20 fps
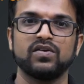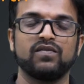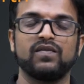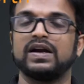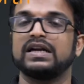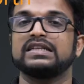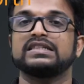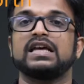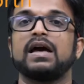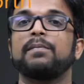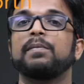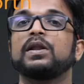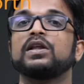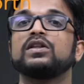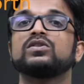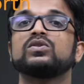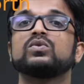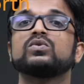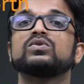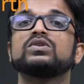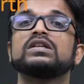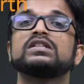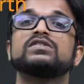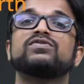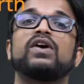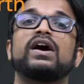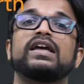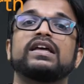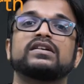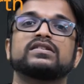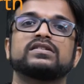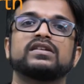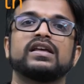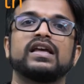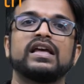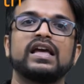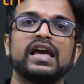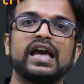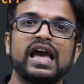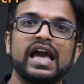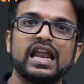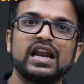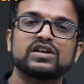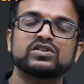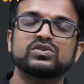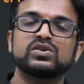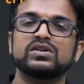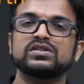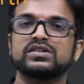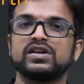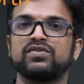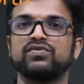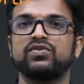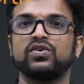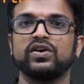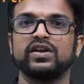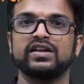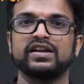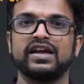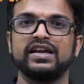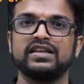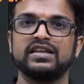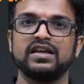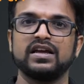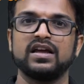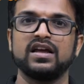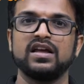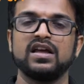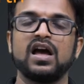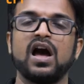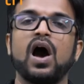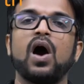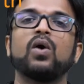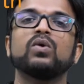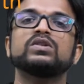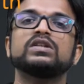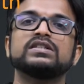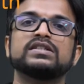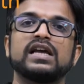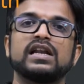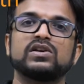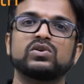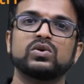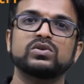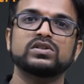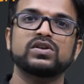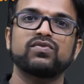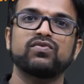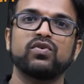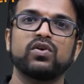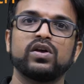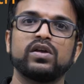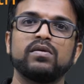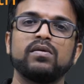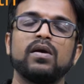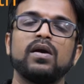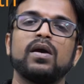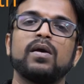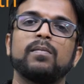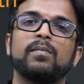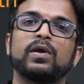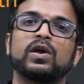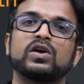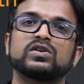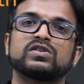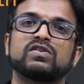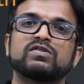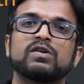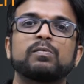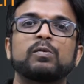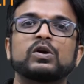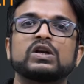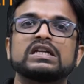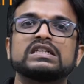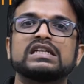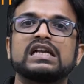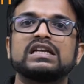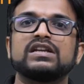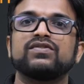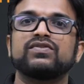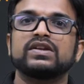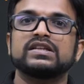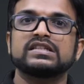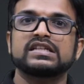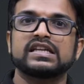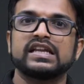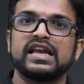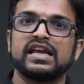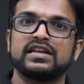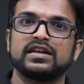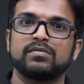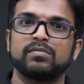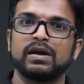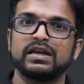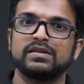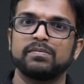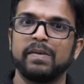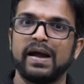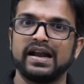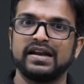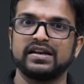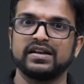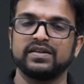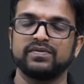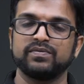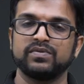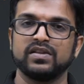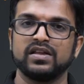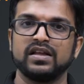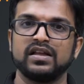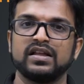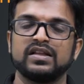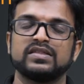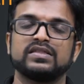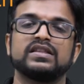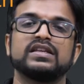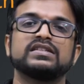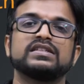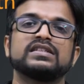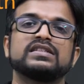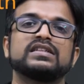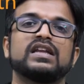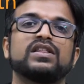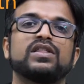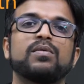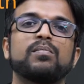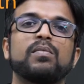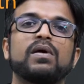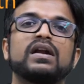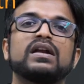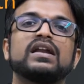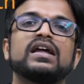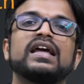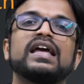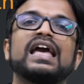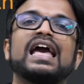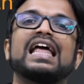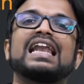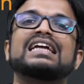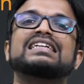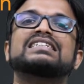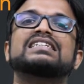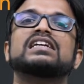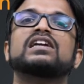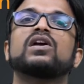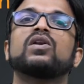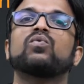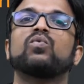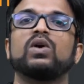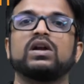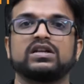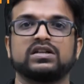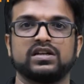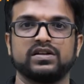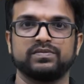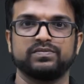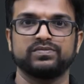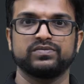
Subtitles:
What is happening through these wires? Electrons are flowing, right? How these electrons are flowing? Because of the potential difference created by the battery. This is nothing but electrical work.